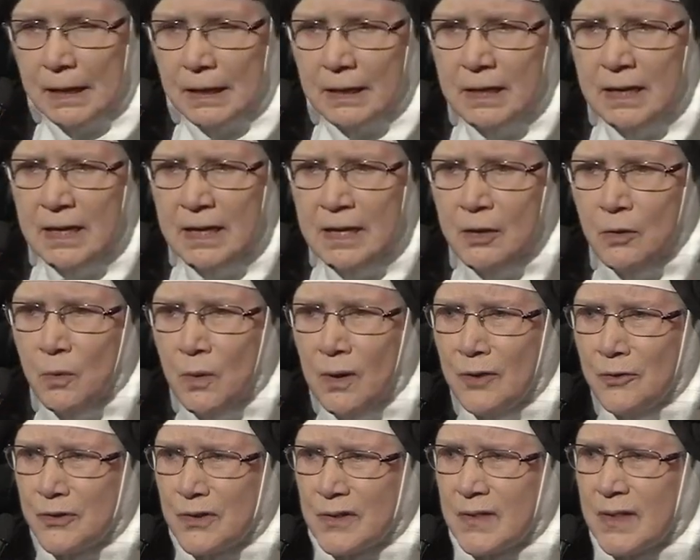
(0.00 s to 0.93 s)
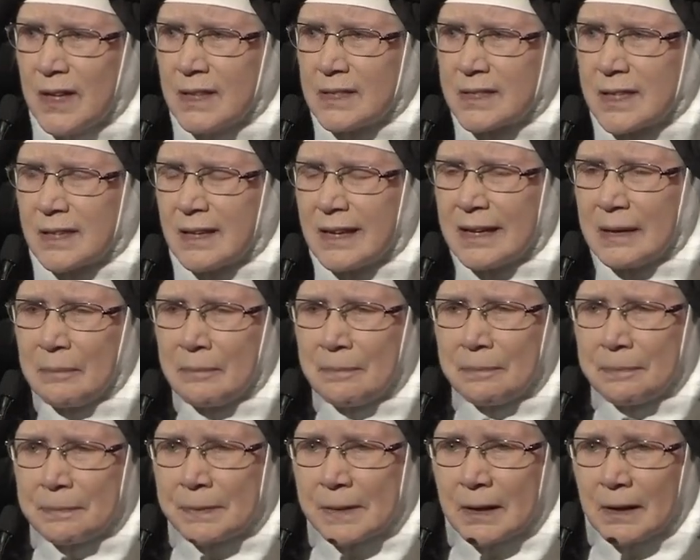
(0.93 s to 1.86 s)
He was at that time,
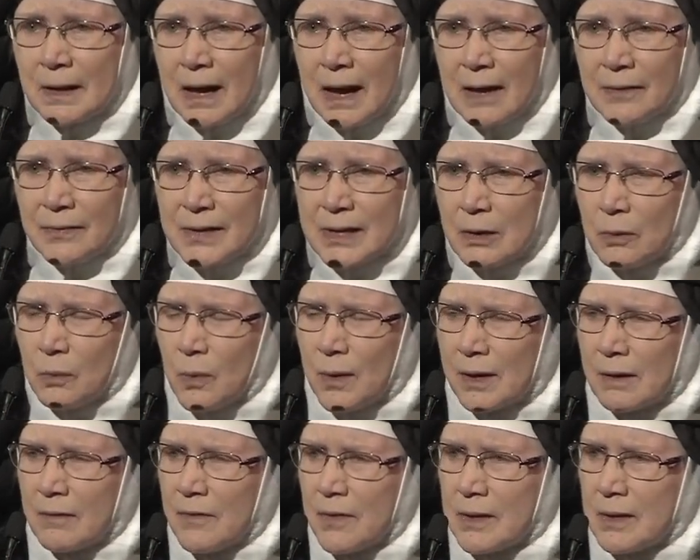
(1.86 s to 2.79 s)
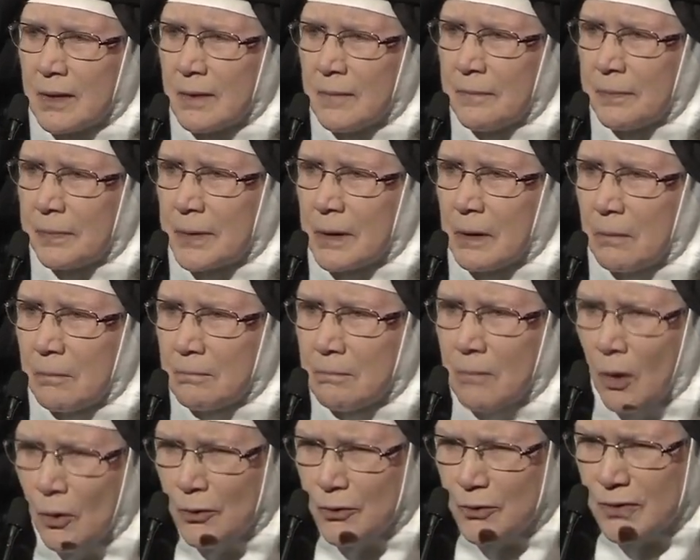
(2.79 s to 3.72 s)
I think, one of the
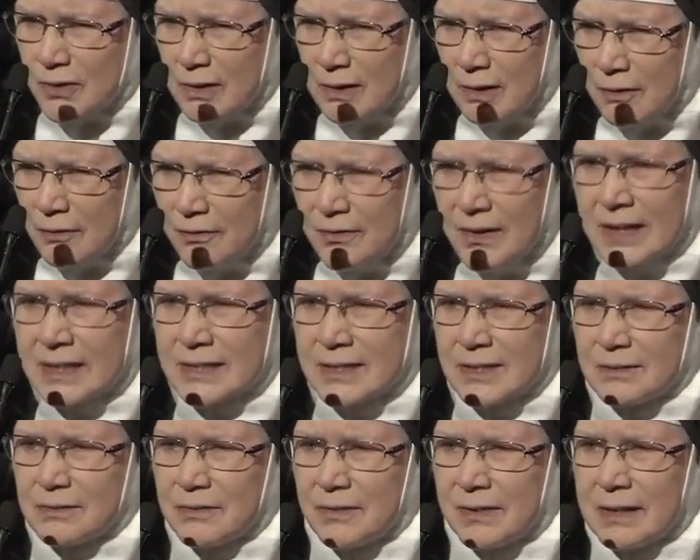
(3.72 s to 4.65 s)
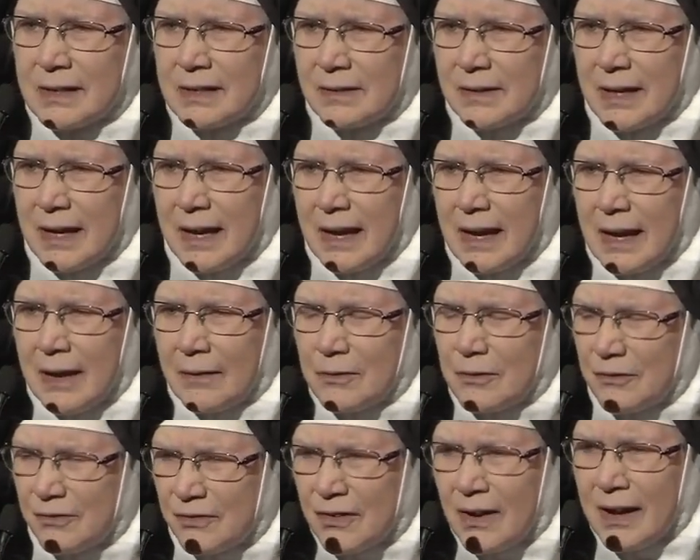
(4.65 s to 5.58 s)
most effective and
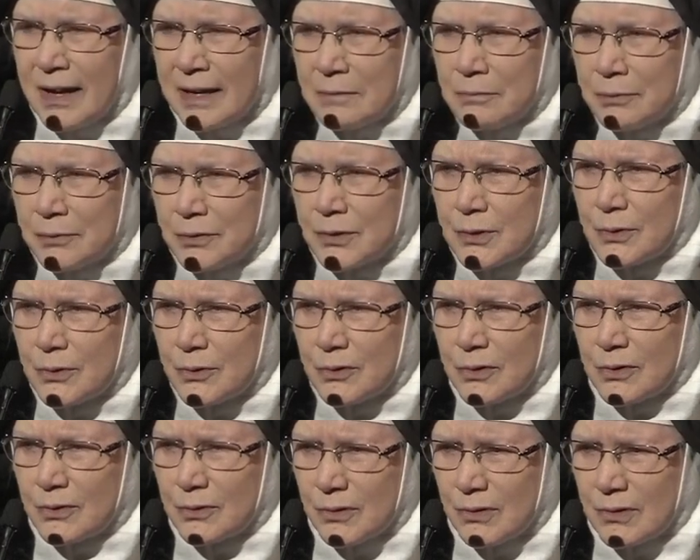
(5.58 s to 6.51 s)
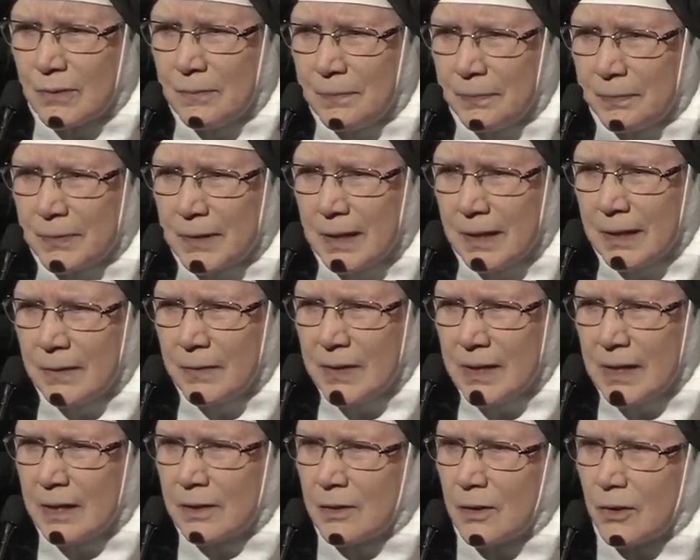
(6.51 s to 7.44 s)
fine producers in
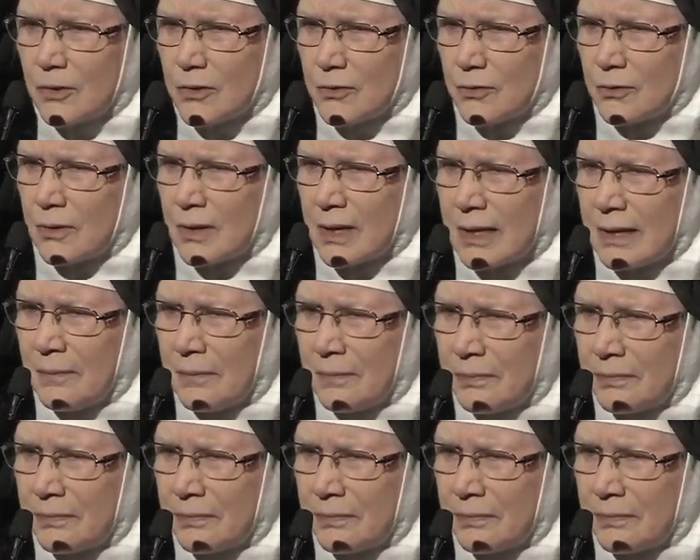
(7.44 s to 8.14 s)
the industry.